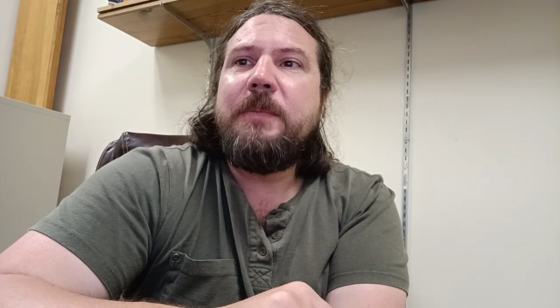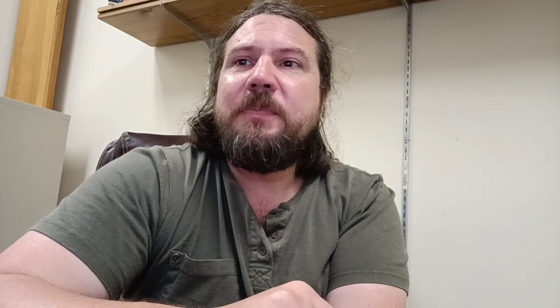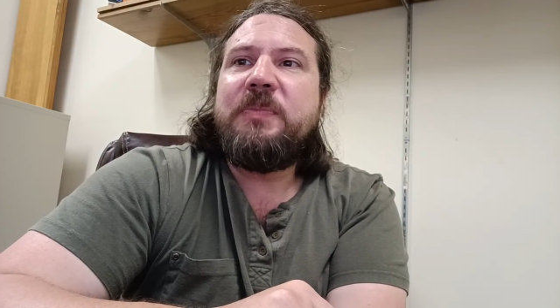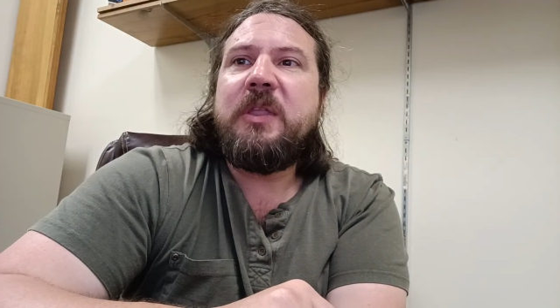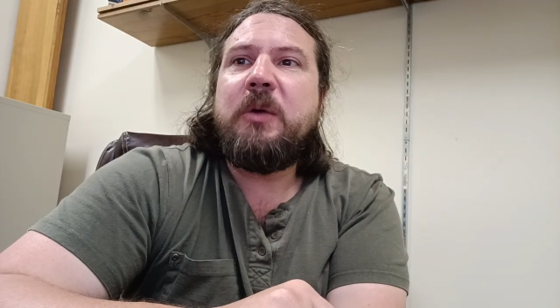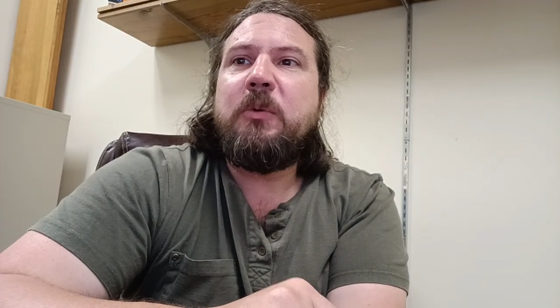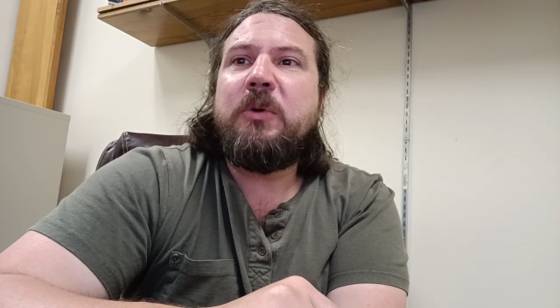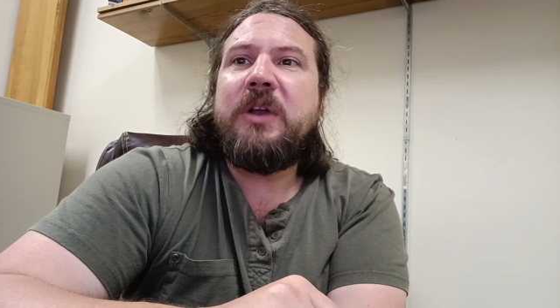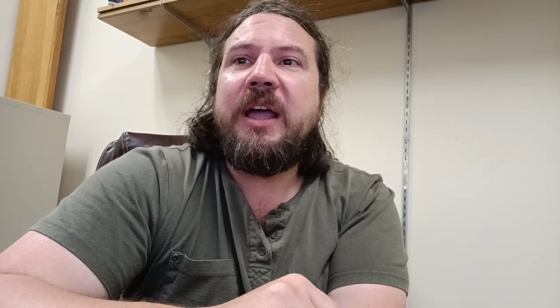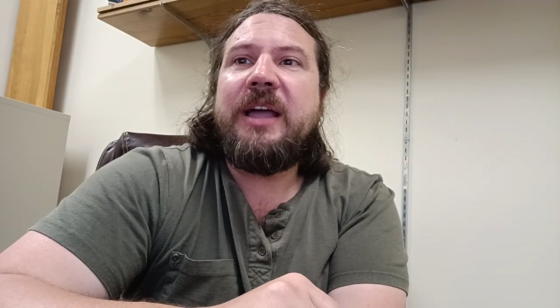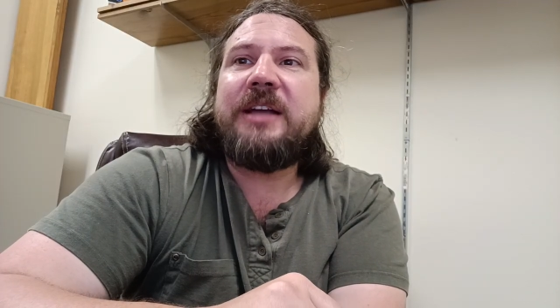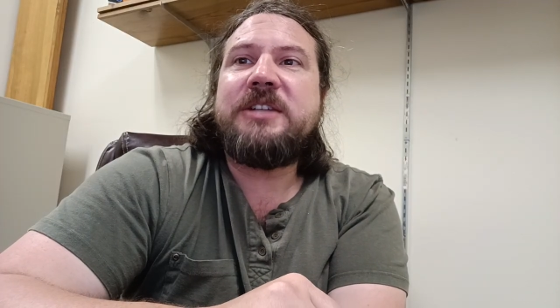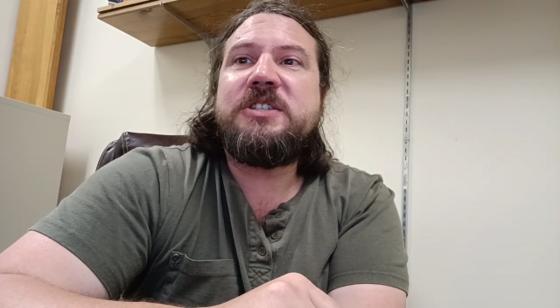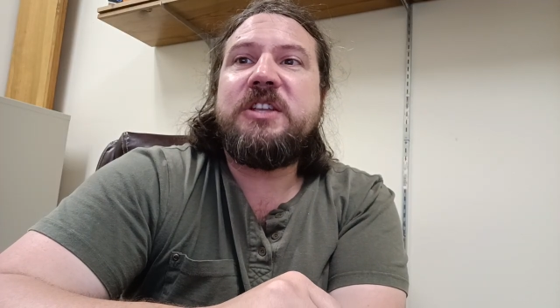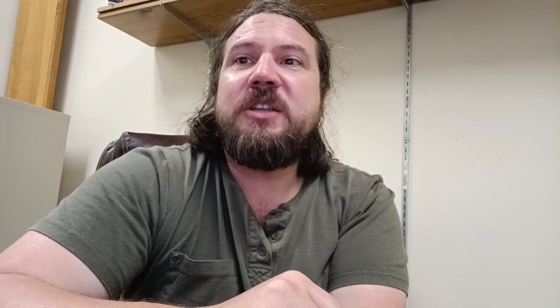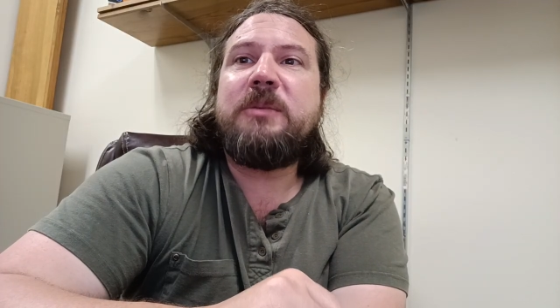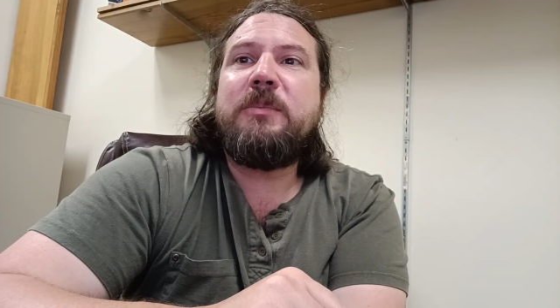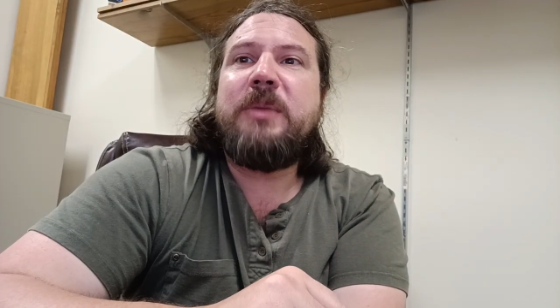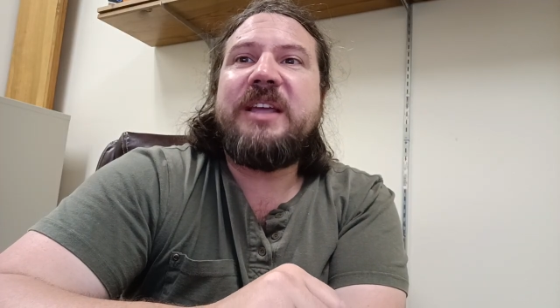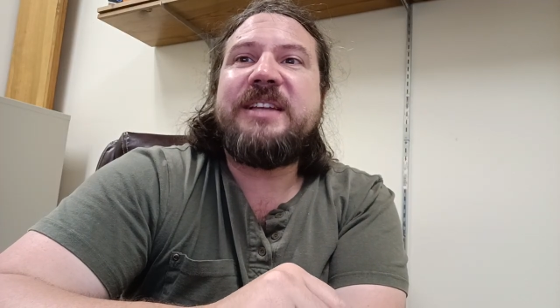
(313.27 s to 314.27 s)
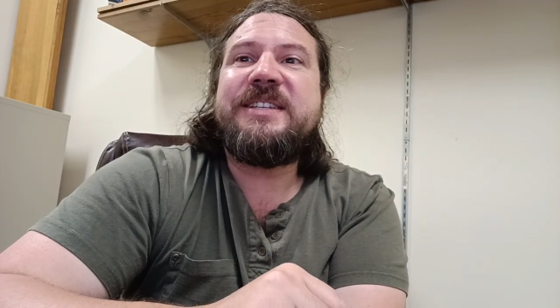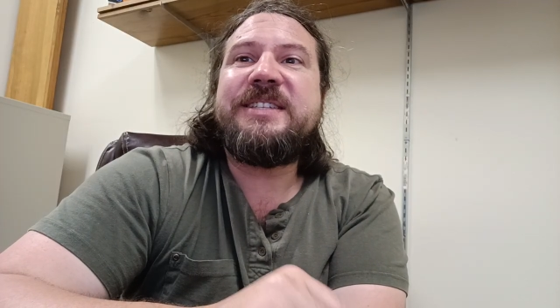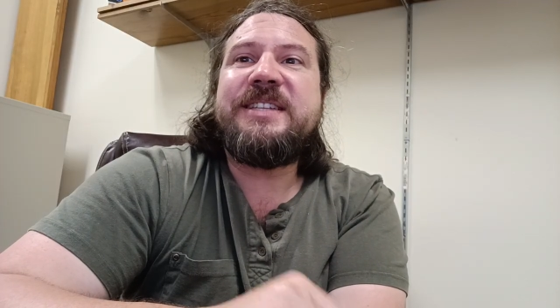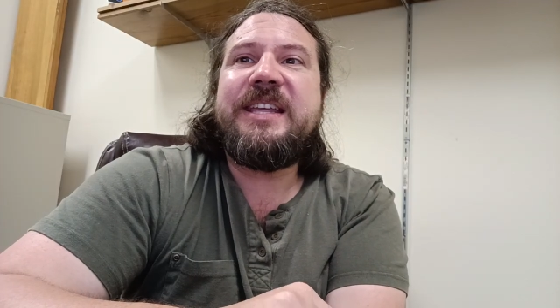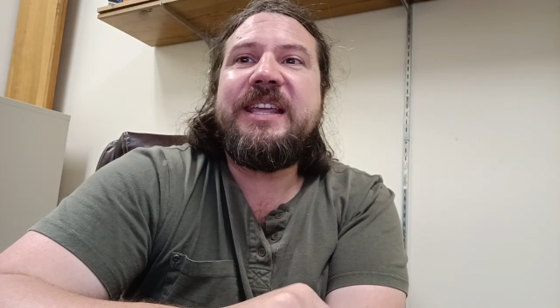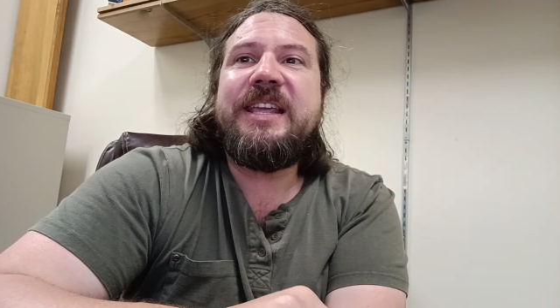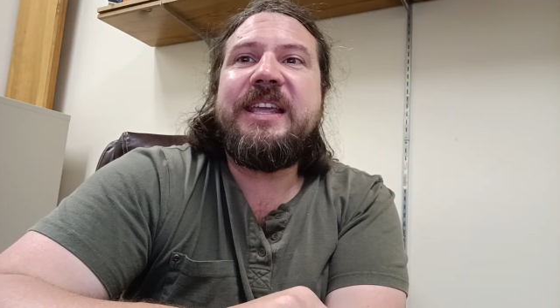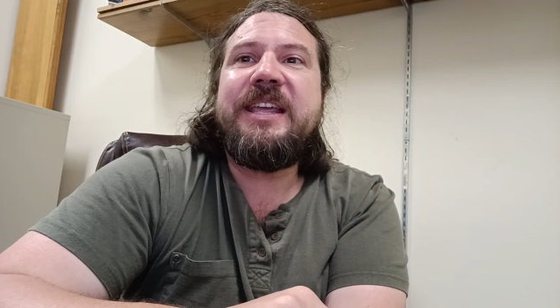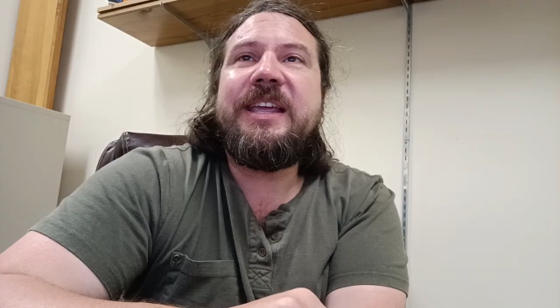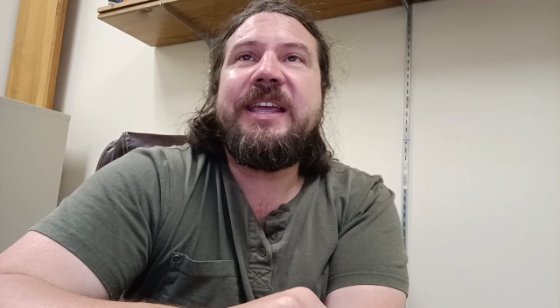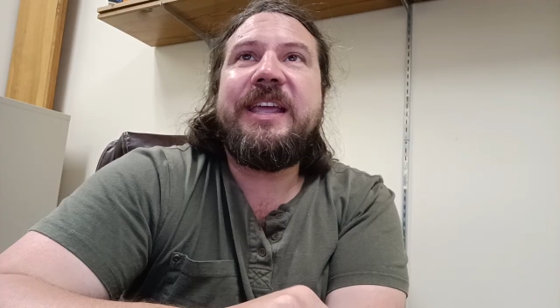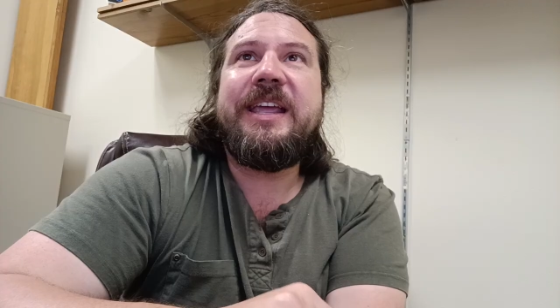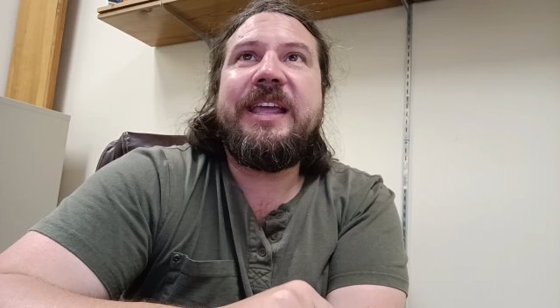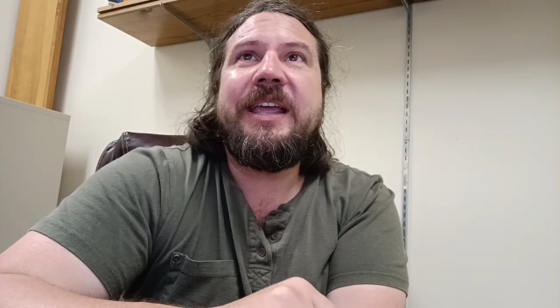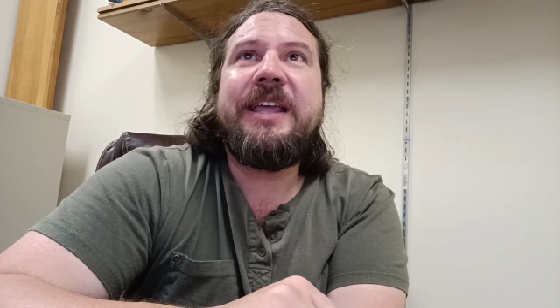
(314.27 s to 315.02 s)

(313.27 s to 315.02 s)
that would actually make tea